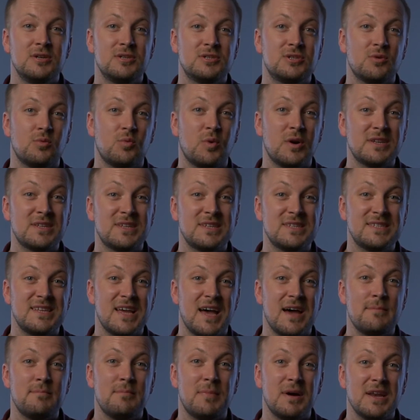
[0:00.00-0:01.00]
So what does
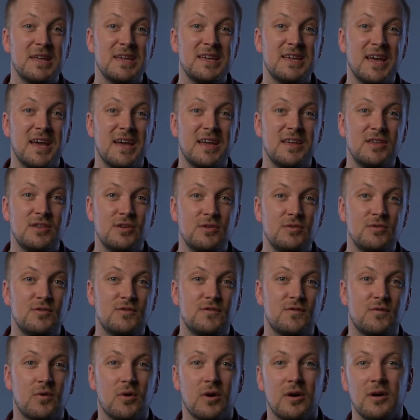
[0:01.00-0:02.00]
that money get
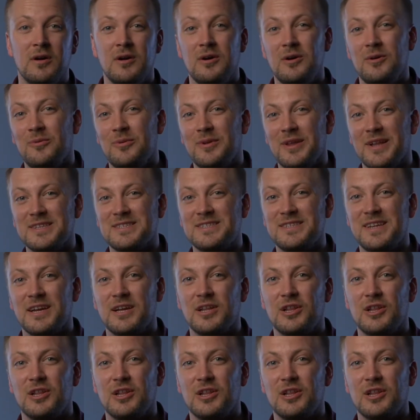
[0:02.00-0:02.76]
used for? Well, let's take a